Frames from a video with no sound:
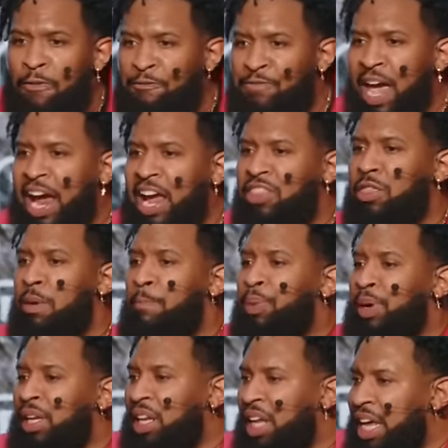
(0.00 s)
faith
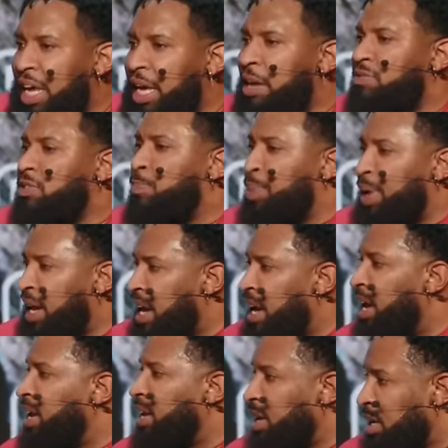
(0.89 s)
believes
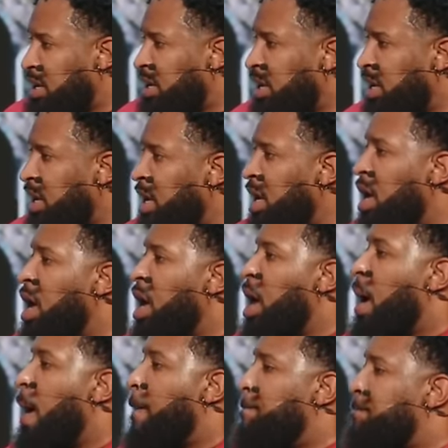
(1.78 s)
big,
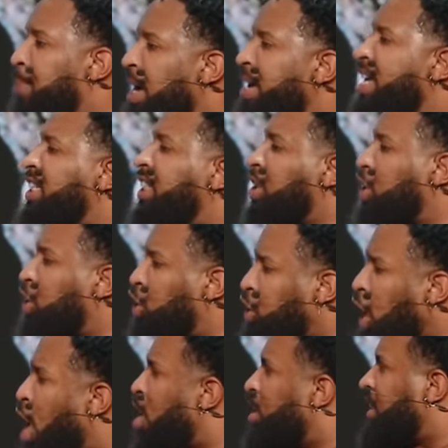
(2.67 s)
but it
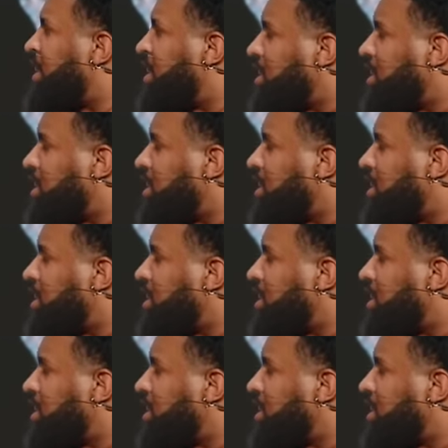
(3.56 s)
starts